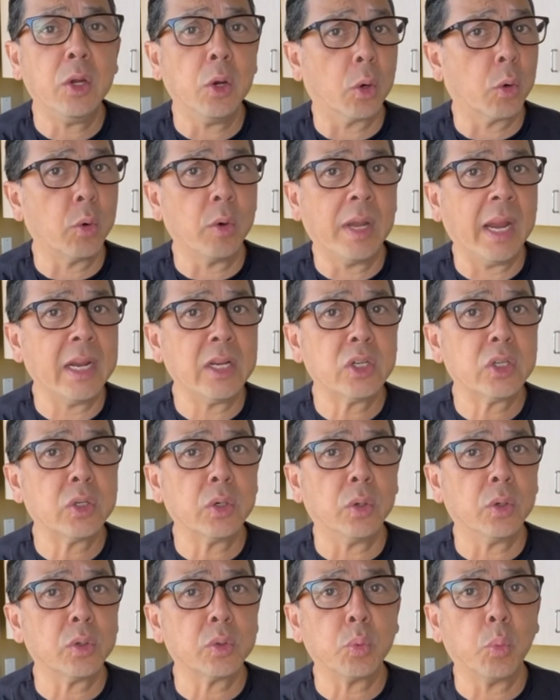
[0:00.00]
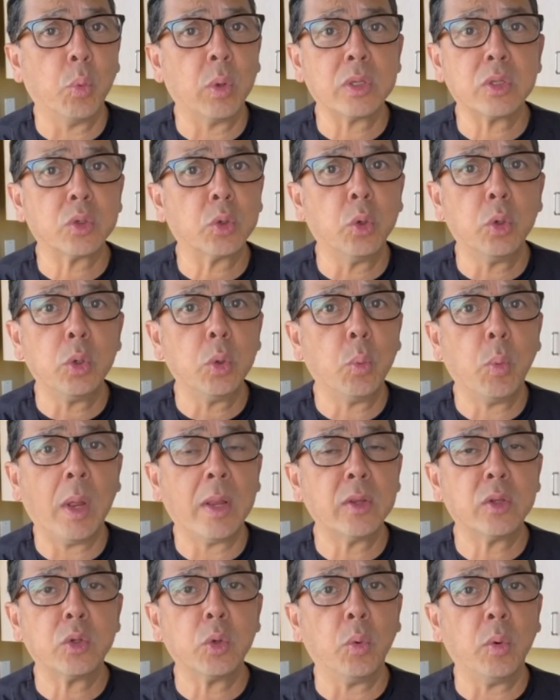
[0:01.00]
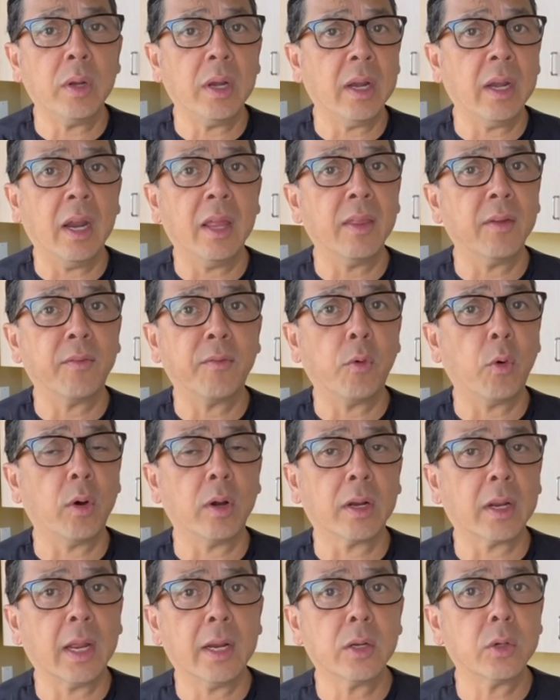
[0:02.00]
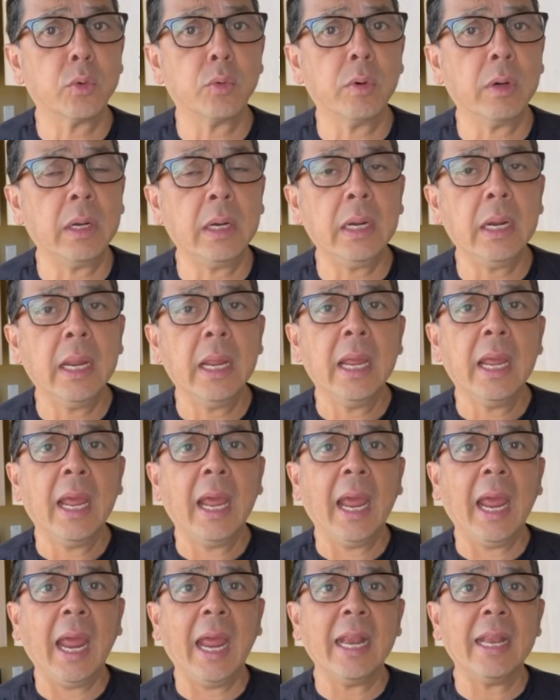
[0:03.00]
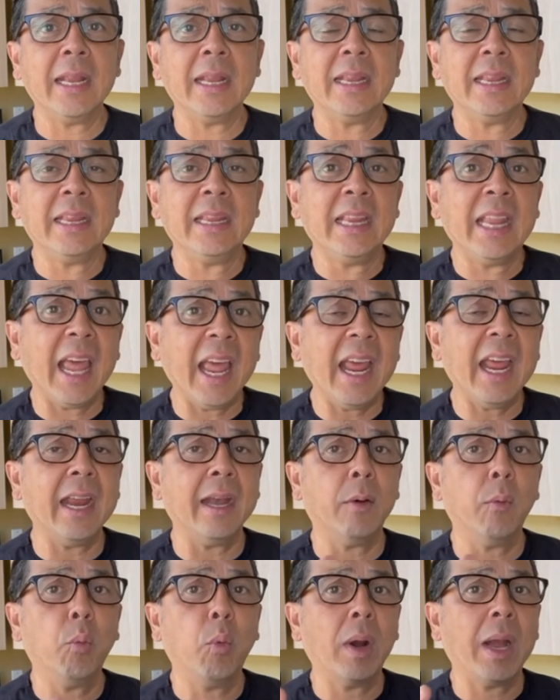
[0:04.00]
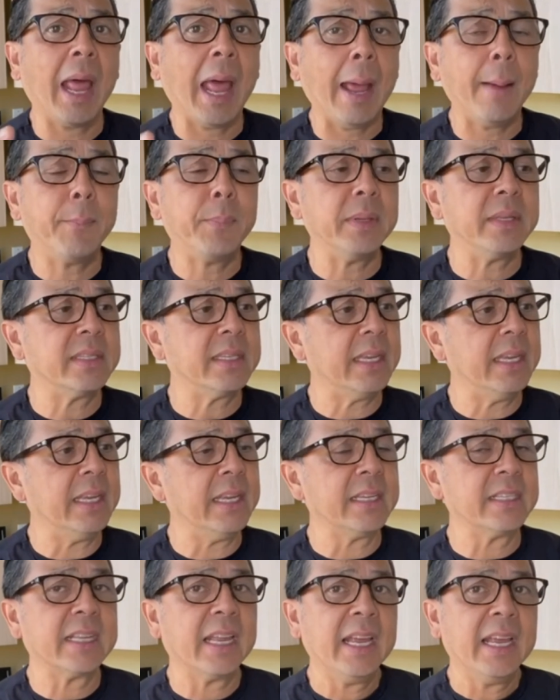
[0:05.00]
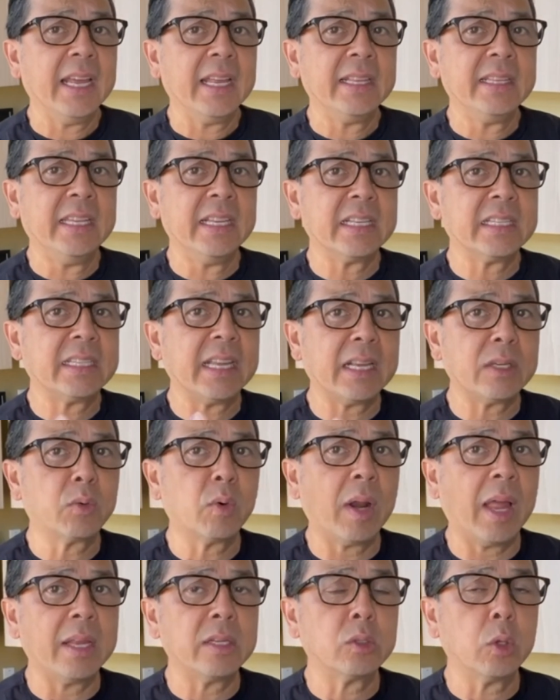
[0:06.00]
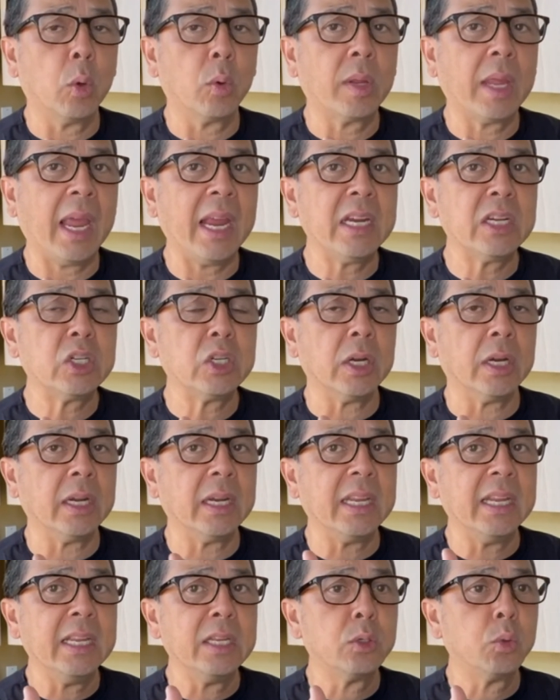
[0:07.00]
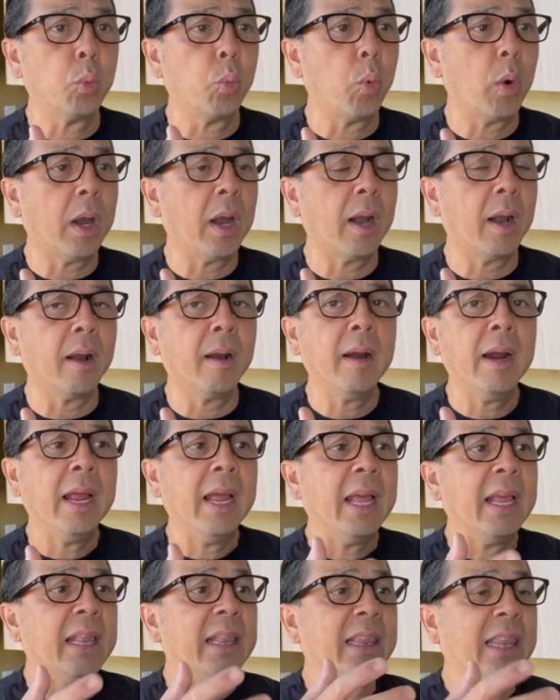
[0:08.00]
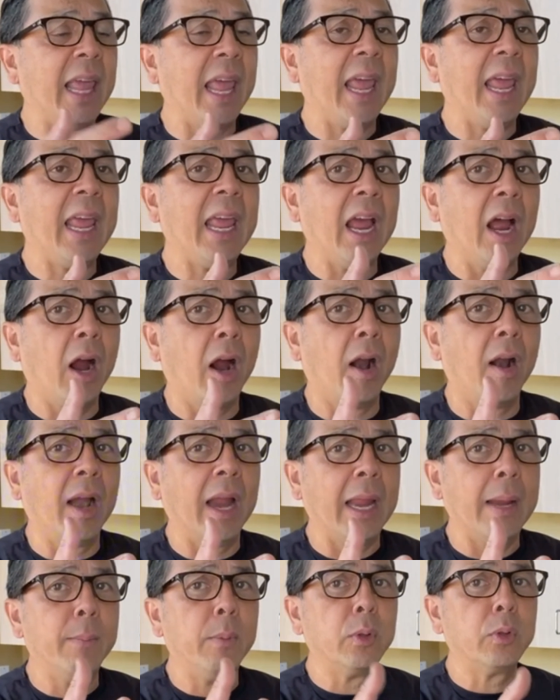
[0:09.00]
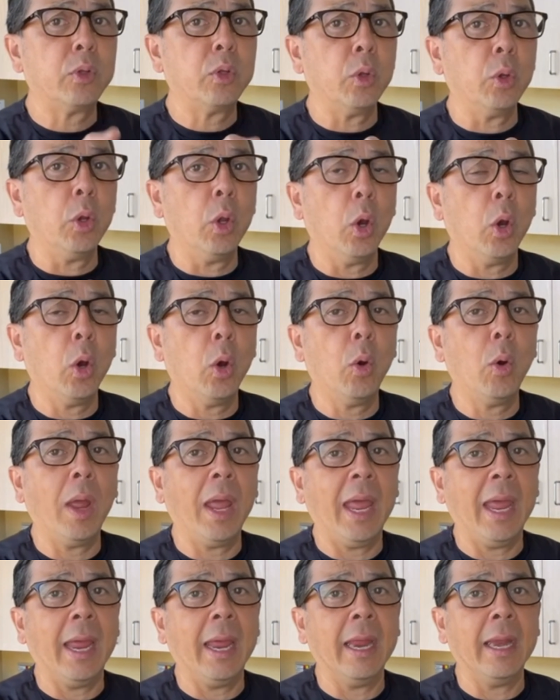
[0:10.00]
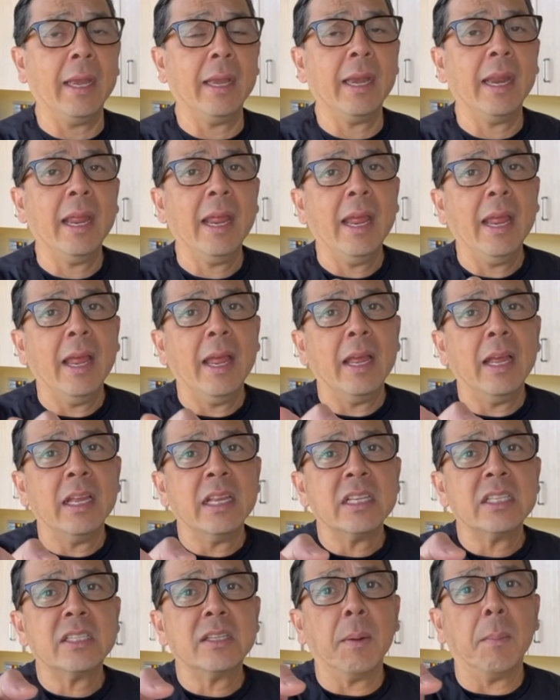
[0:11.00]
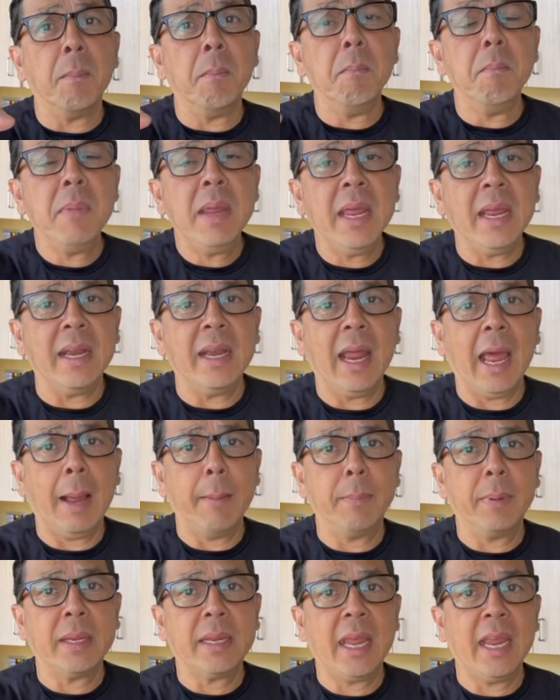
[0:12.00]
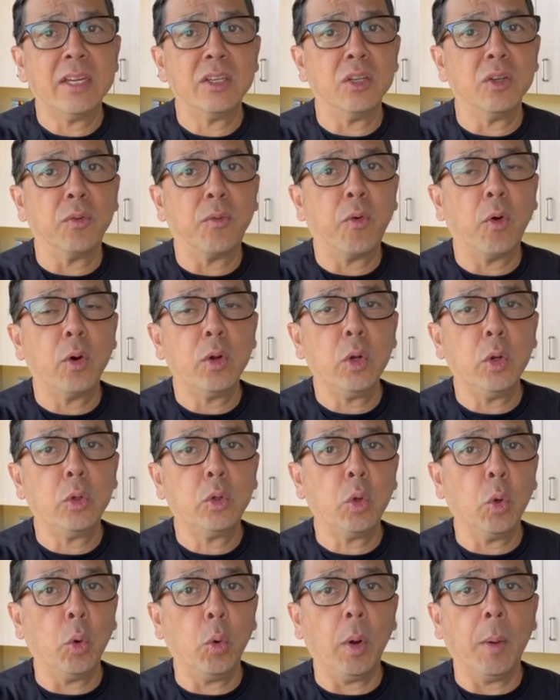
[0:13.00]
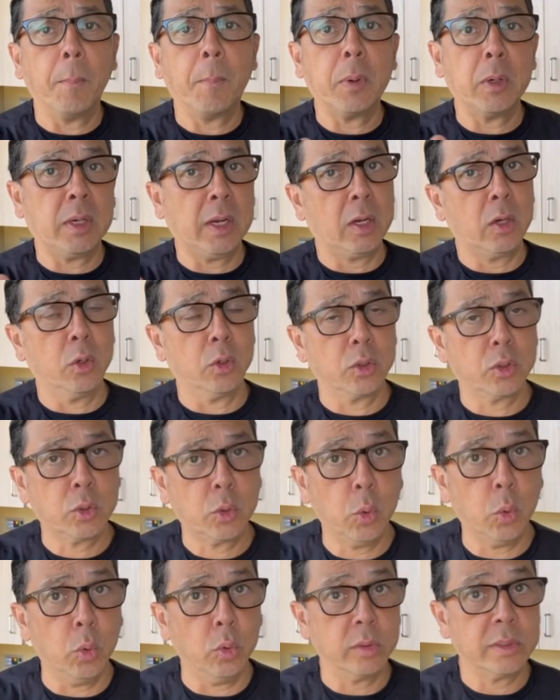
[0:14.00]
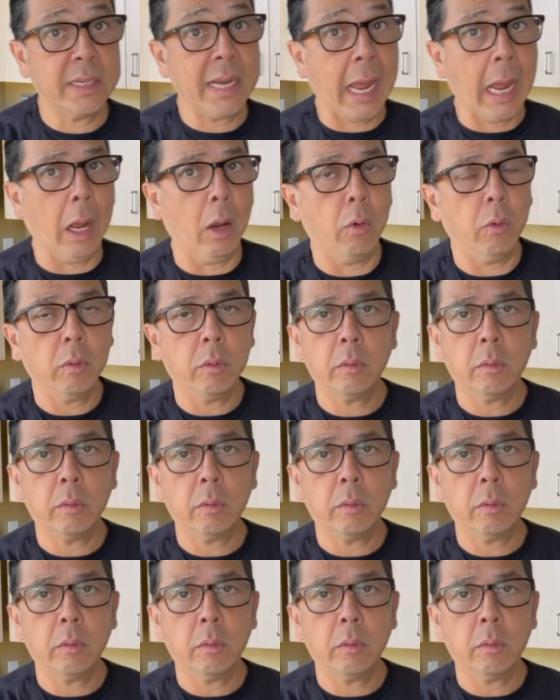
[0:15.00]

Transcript: your credentials, what school you went to in another foreign country. And then what happens is this centralized location is where they are able to go and submit applications for you to particular schools. Now,